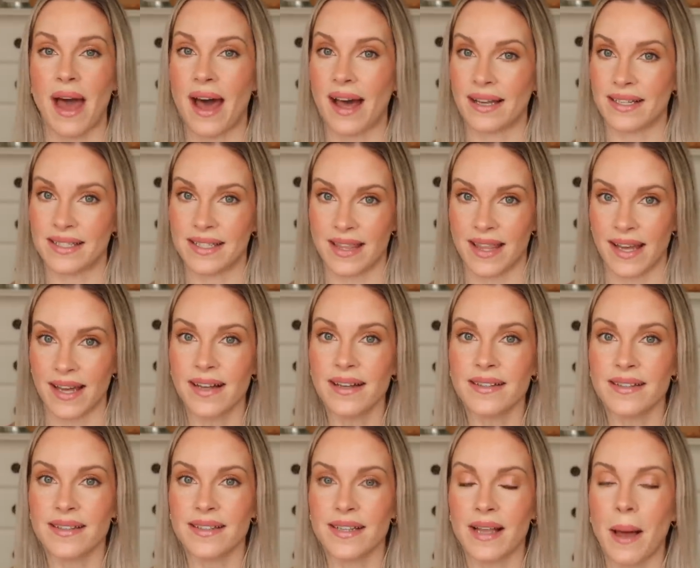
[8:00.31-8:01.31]
as this,
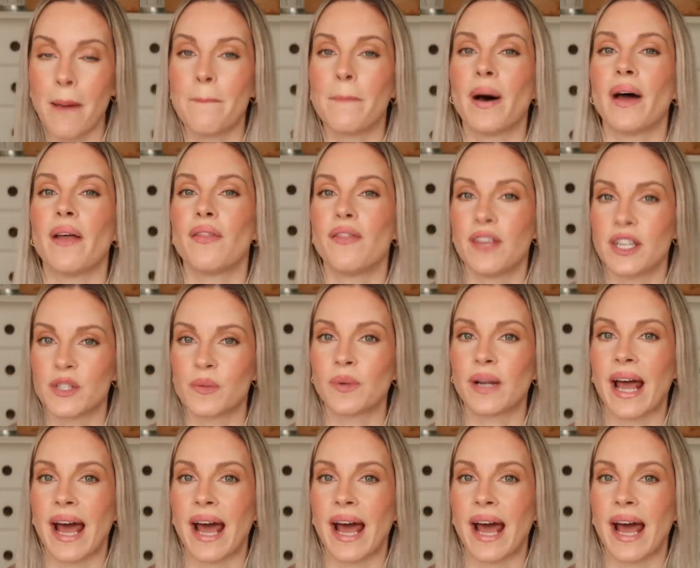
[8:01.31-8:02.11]
but this one